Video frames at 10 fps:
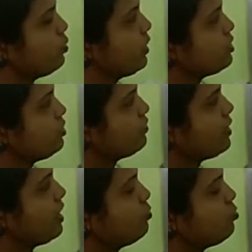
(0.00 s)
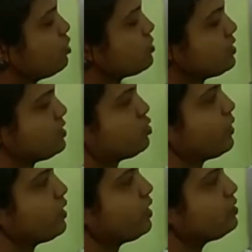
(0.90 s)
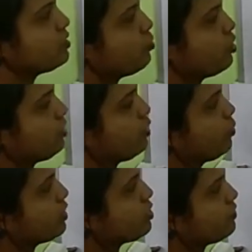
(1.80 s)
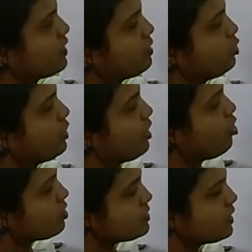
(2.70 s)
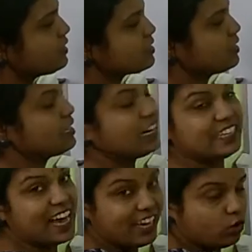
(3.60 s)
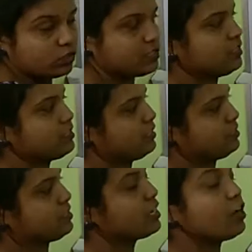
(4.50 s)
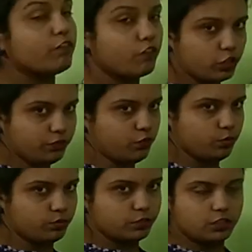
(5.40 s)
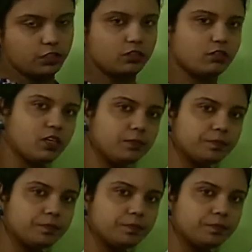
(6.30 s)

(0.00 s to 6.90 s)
weight of carbon monoxide is 28. Molecular weight of carbon dioxide is 44. Okay.